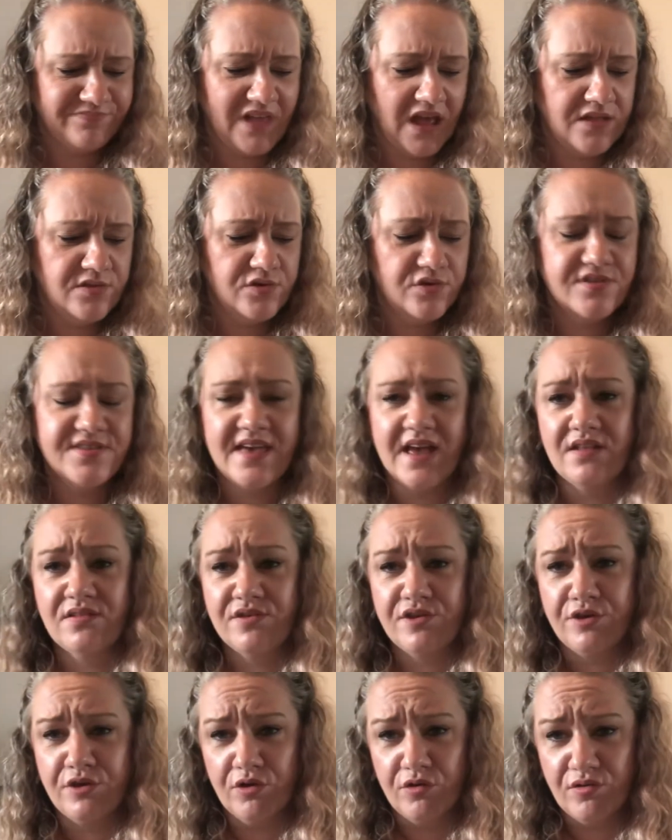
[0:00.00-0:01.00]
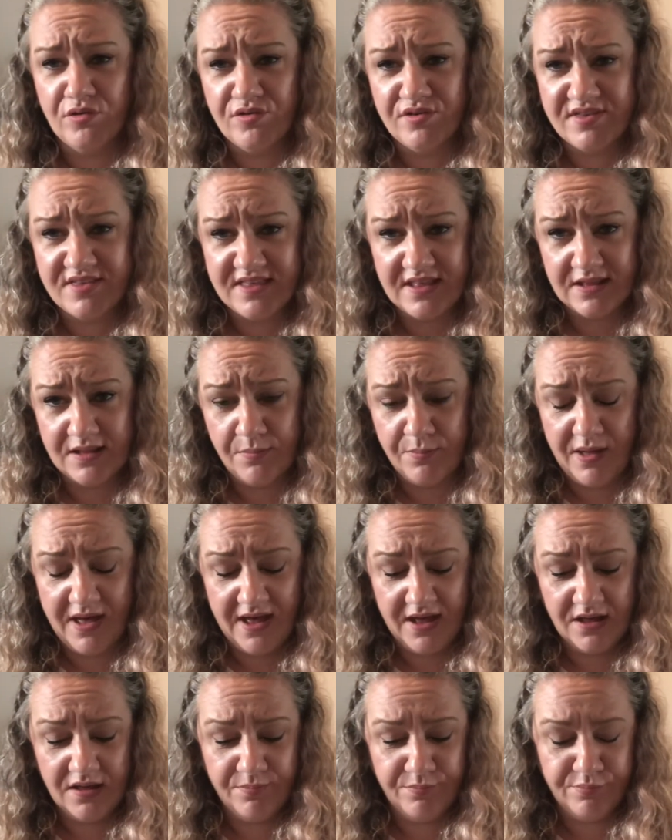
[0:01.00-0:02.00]
do tend to use Cillit
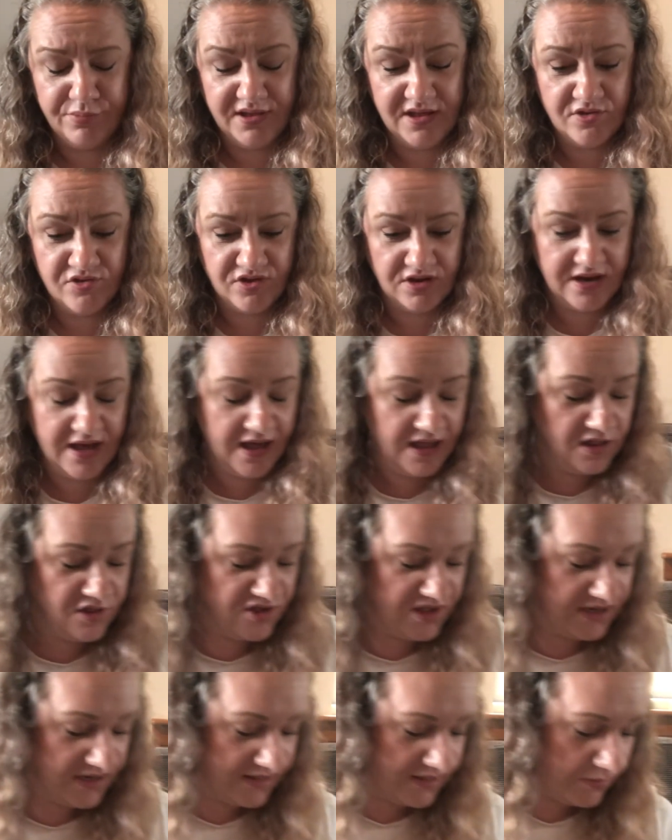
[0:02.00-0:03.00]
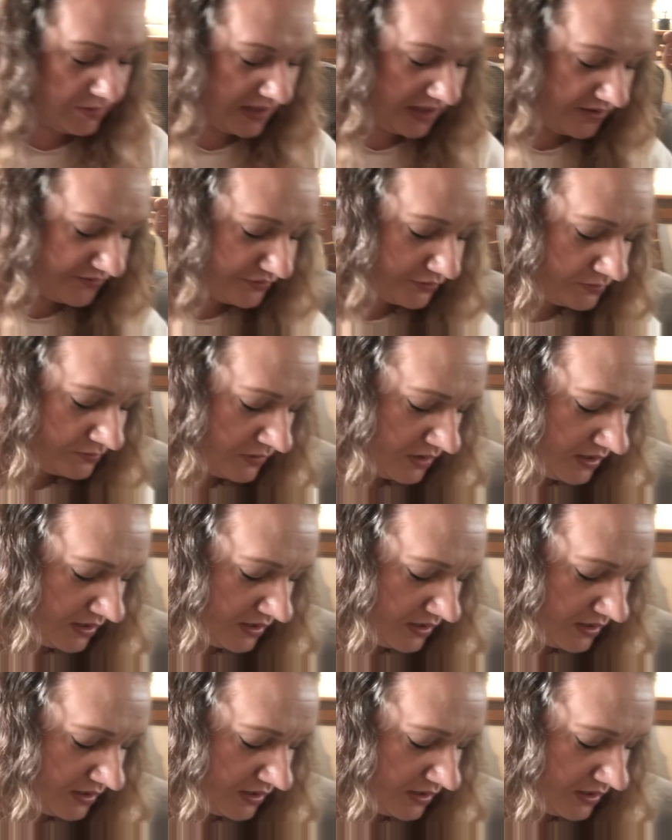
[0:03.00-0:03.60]
Bang bleach and hygiene in the bathroom.